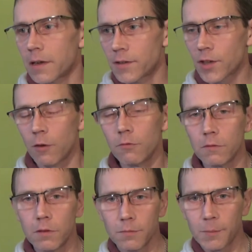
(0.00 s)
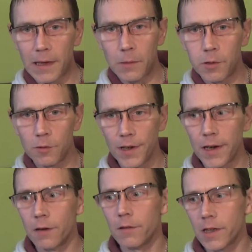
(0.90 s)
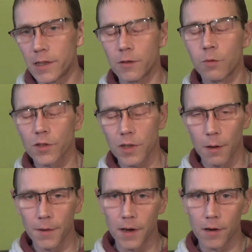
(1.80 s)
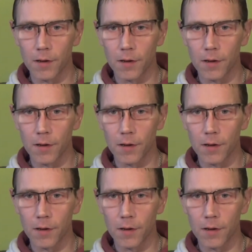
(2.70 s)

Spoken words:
told people, you know, this is what's going on.